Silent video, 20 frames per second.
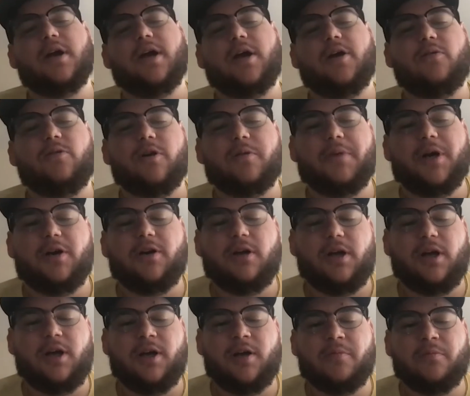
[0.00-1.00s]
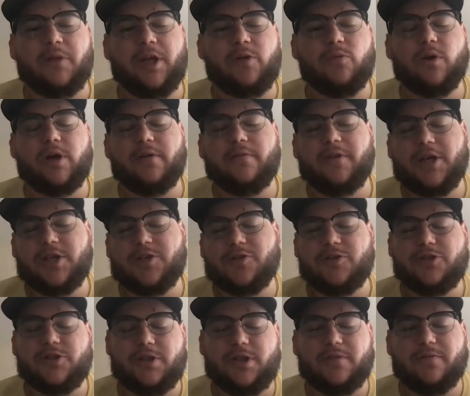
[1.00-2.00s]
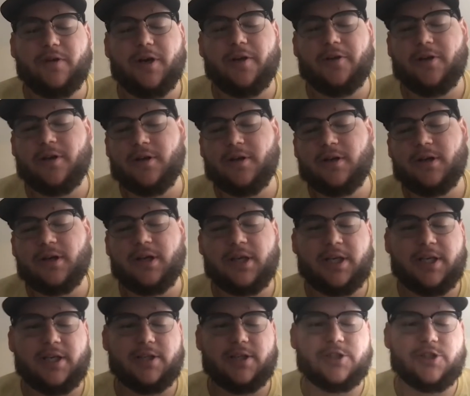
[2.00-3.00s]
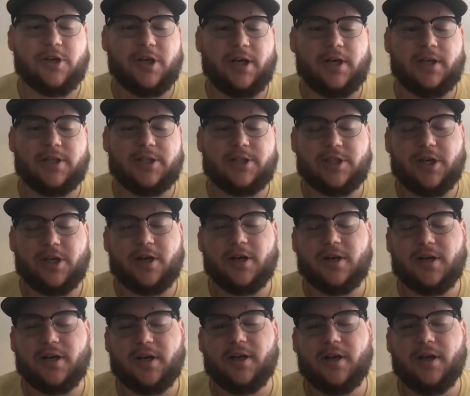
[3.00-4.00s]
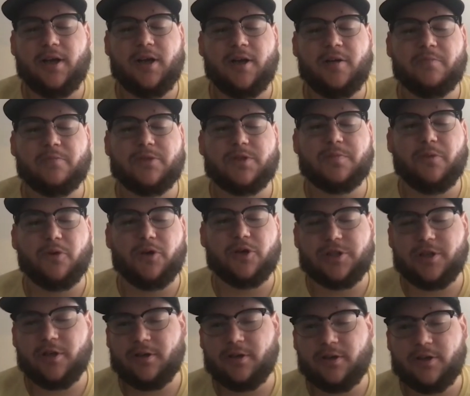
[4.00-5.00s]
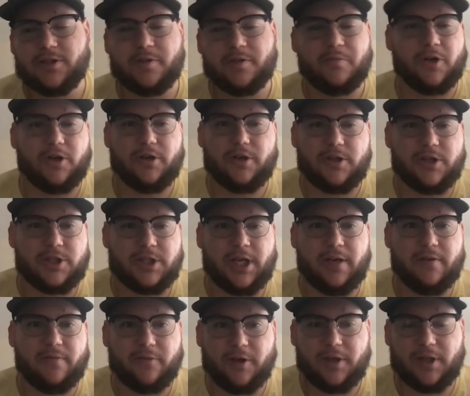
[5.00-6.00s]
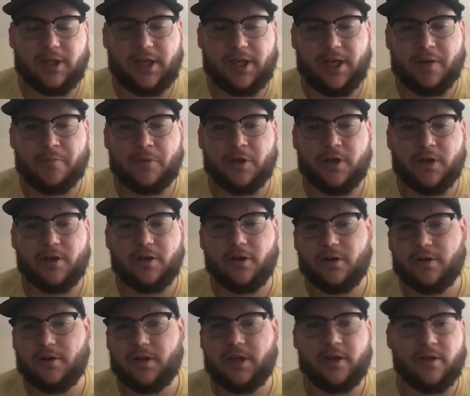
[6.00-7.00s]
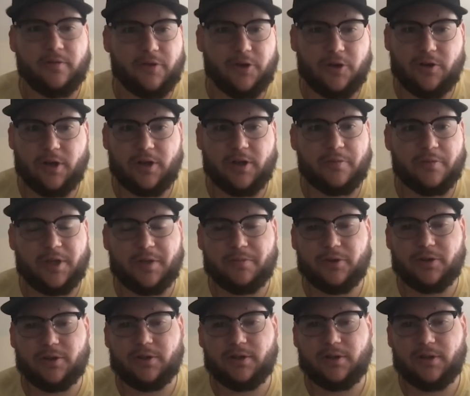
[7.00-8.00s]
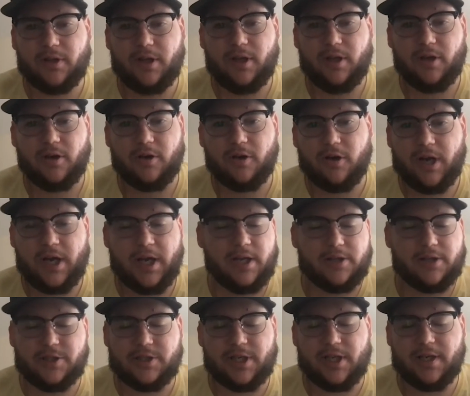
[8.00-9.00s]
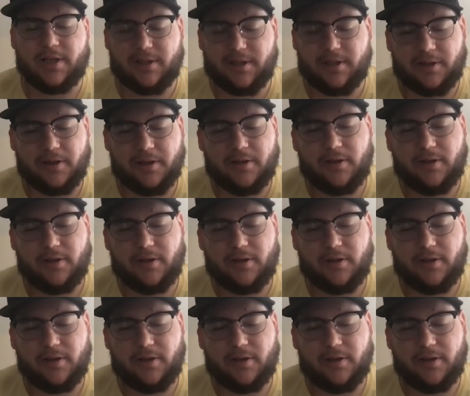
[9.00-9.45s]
And what about what advice would you give other kids trying to start sports journalism, or just get in front of the camera or interview other people, or just anything?